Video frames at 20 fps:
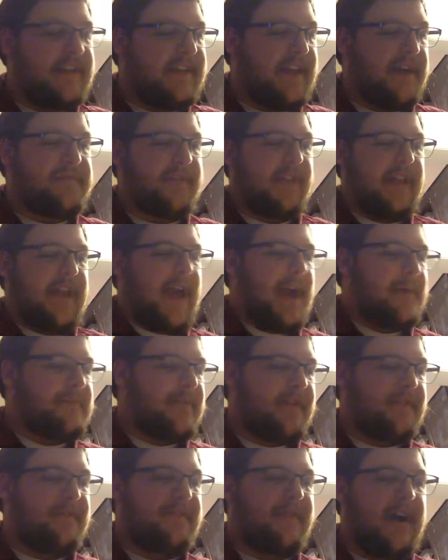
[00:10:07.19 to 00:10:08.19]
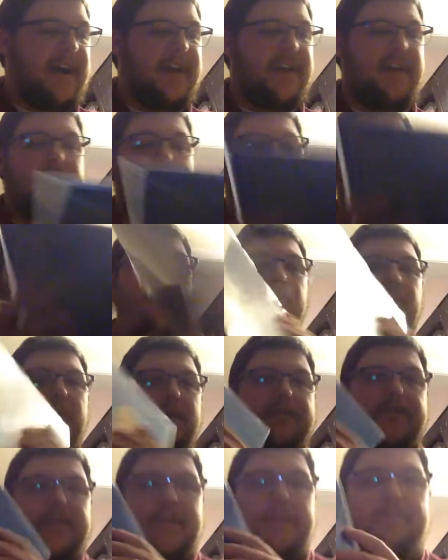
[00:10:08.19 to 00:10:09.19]
Definitely happy to find it.
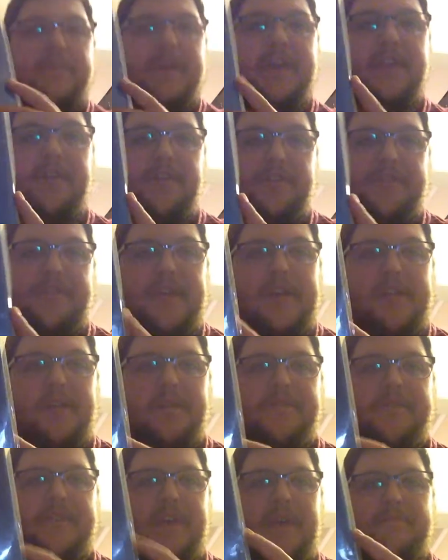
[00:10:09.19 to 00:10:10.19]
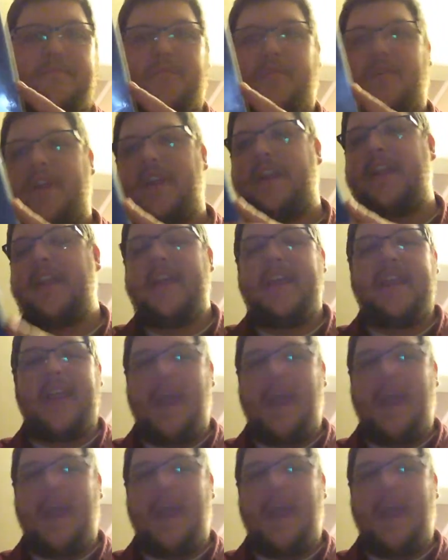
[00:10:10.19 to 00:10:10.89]
Was the Beatles' Yellow Submarine.